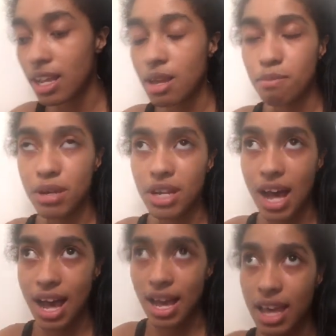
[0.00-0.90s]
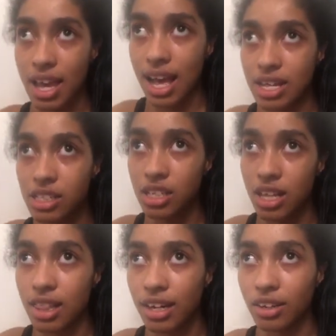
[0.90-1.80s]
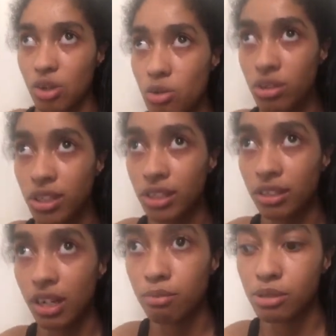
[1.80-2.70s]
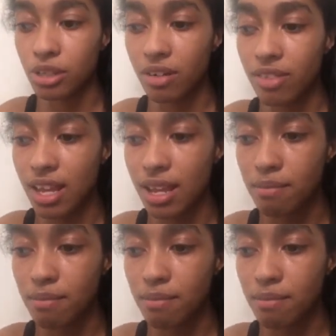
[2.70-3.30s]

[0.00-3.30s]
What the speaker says: But I, as their owner, observe them.